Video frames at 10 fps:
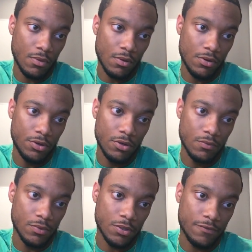You don't
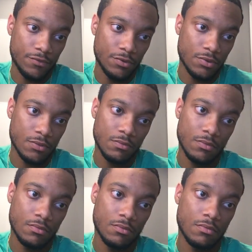want to confuse them.
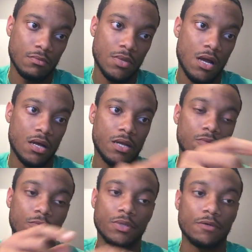Nah, they
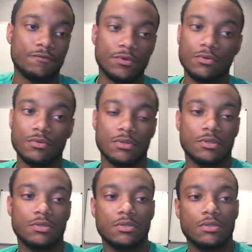won't be confused.
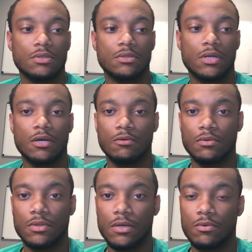They
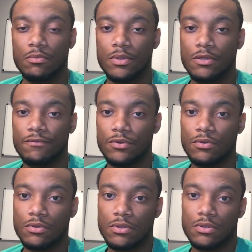won't be confused.